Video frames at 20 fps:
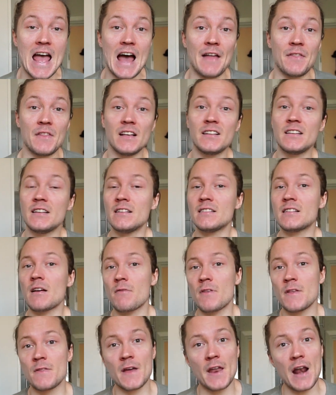And this is
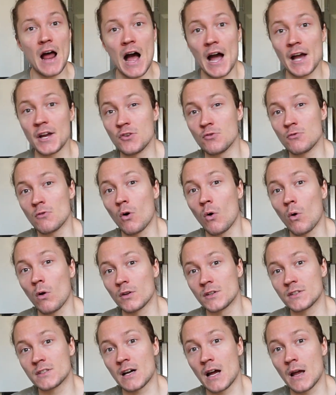something that I do
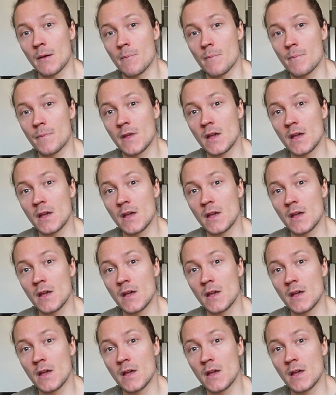all the time.